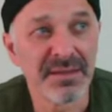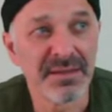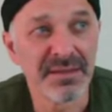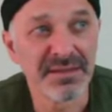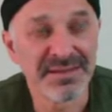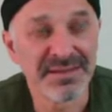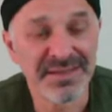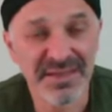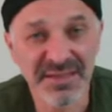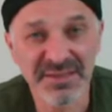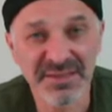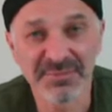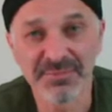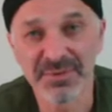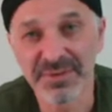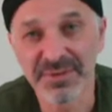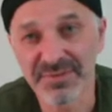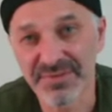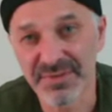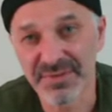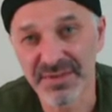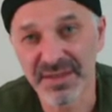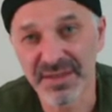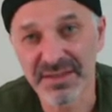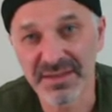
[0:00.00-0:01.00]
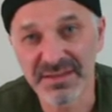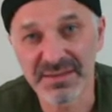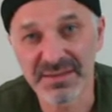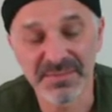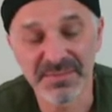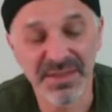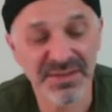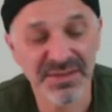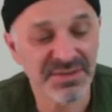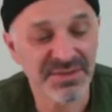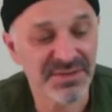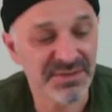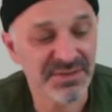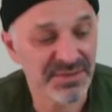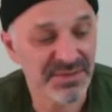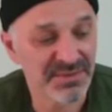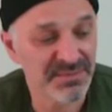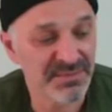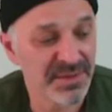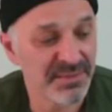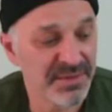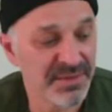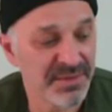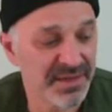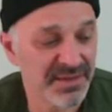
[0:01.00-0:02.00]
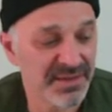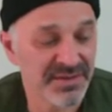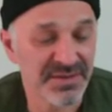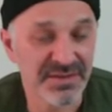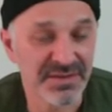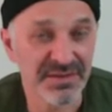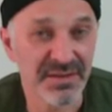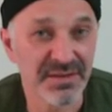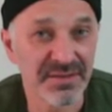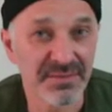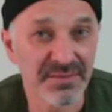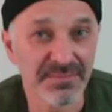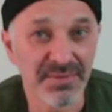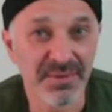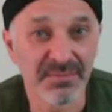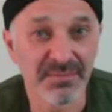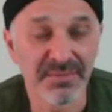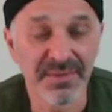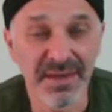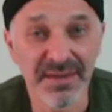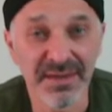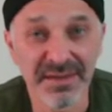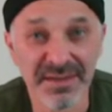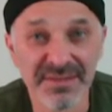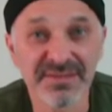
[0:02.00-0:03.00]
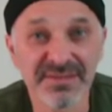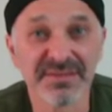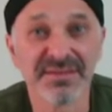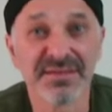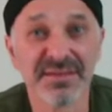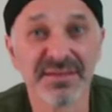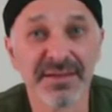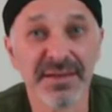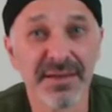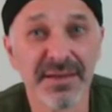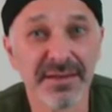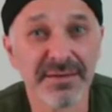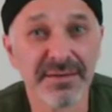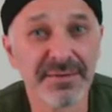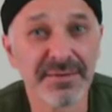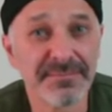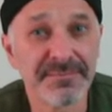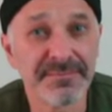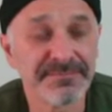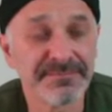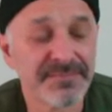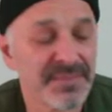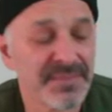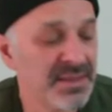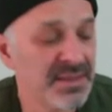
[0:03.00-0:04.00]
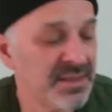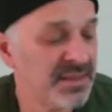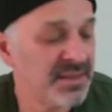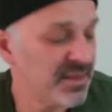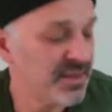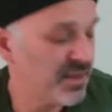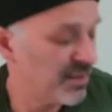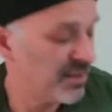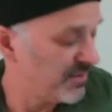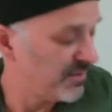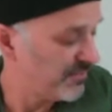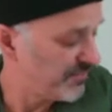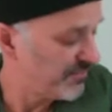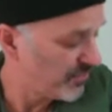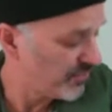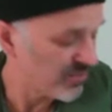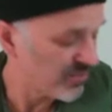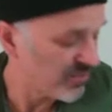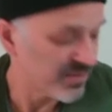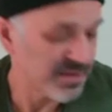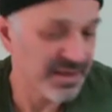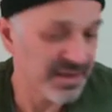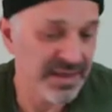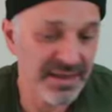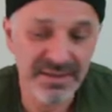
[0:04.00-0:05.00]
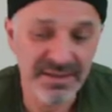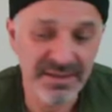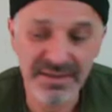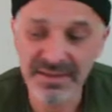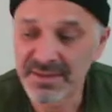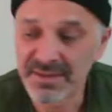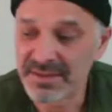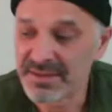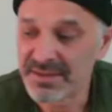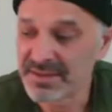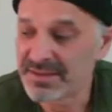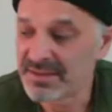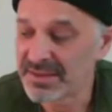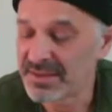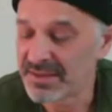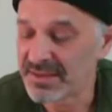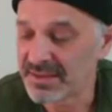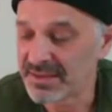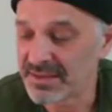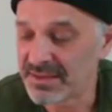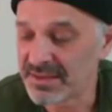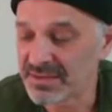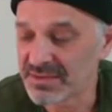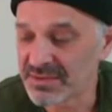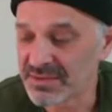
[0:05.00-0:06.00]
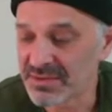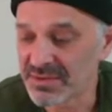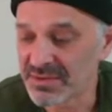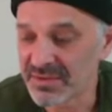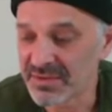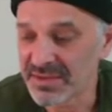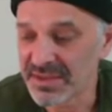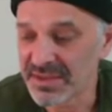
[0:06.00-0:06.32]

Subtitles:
textbook for next semester, so maybe I could start to put my lessons together for that. So